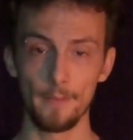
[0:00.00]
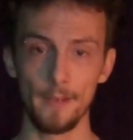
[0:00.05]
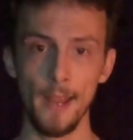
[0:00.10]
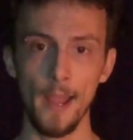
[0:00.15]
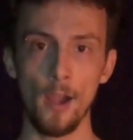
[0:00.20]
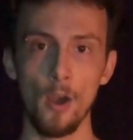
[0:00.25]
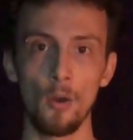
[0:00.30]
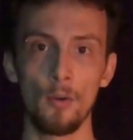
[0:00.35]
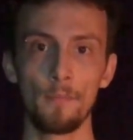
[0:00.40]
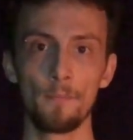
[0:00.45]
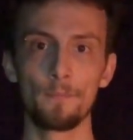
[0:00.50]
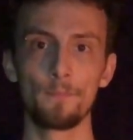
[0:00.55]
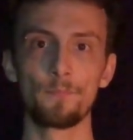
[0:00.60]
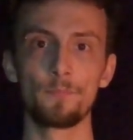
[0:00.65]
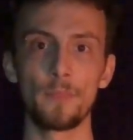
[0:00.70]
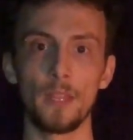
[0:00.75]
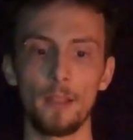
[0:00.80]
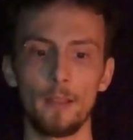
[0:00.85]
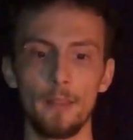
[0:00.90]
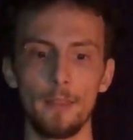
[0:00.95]
Now,
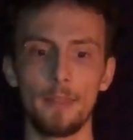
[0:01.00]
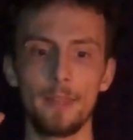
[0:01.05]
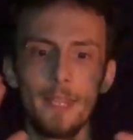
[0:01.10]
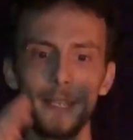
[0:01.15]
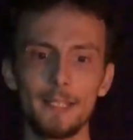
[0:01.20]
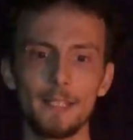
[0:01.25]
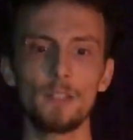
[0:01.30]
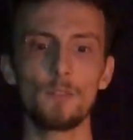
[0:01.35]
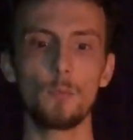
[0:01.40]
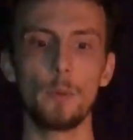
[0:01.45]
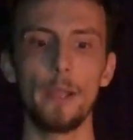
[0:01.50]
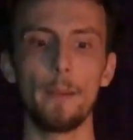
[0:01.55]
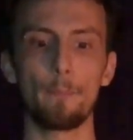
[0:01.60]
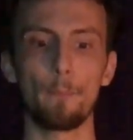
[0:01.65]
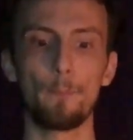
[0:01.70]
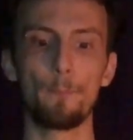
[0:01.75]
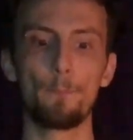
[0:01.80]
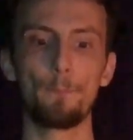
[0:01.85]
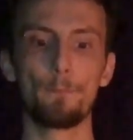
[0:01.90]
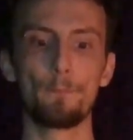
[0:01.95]
this is where
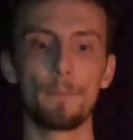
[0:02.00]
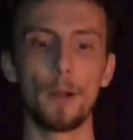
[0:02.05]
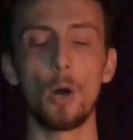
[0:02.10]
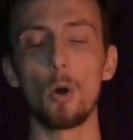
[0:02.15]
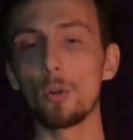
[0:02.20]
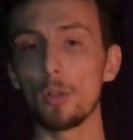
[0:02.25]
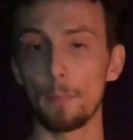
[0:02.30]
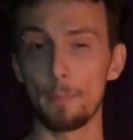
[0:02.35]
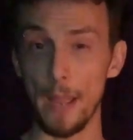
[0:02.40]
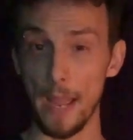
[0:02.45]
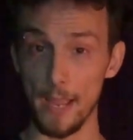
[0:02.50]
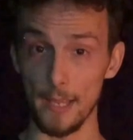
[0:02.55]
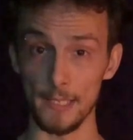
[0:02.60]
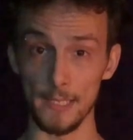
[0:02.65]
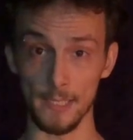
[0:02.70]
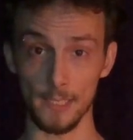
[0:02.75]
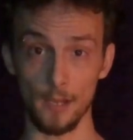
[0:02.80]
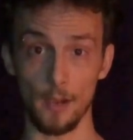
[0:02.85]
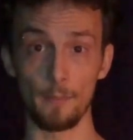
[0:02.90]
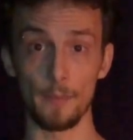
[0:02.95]
polar
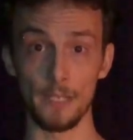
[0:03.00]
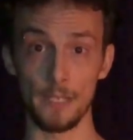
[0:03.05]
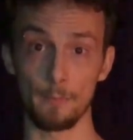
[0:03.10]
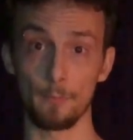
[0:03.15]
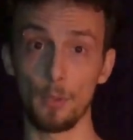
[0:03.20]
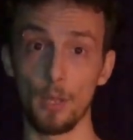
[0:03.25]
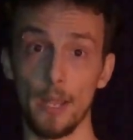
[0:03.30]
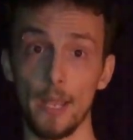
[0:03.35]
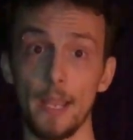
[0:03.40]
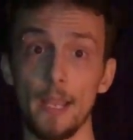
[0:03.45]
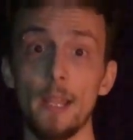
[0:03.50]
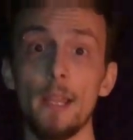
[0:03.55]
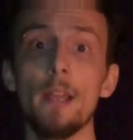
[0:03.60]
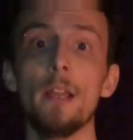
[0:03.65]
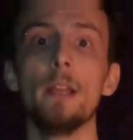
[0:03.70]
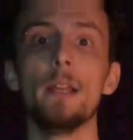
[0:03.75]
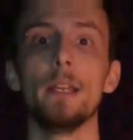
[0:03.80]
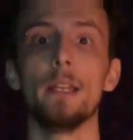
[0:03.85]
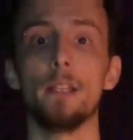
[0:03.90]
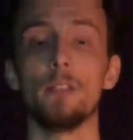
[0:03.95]
patterns come into play
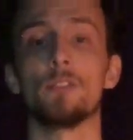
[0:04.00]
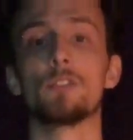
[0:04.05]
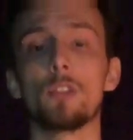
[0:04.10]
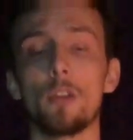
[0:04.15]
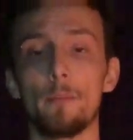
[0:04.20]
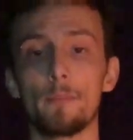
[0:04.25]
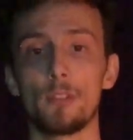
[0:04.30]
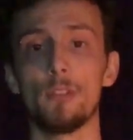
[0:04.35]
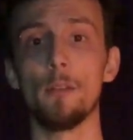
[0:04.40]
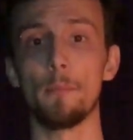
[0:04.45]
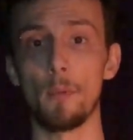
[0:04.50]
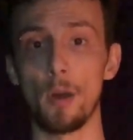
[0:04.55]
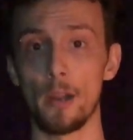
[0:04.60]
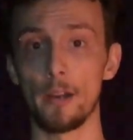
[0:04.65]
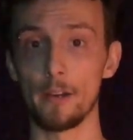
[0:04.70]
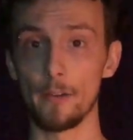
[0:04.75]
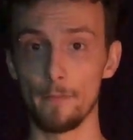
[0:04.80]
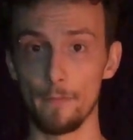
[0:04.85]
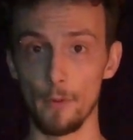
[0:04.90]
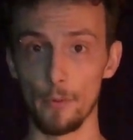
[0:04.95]
in terms of your
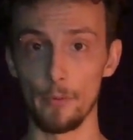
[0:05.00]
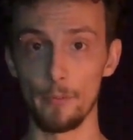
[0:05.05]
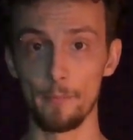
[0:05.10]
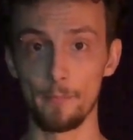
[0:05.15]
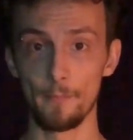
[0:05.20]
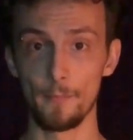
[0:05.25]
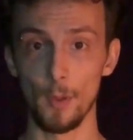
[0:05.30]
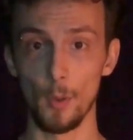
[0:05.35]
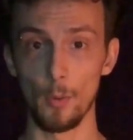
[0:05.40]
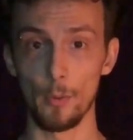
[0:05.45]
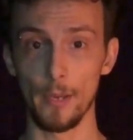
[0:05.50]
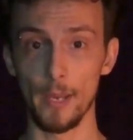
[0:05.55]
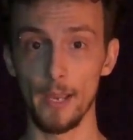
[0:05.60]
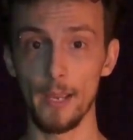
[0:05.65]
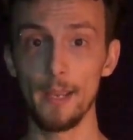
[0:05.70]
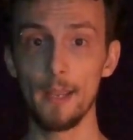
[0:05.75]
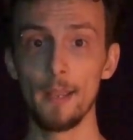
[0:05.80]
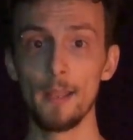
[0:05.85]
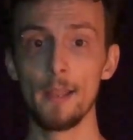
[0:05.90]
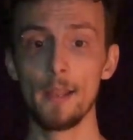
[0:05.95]
microphone,
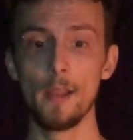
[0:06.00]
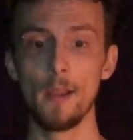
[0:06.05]
okay?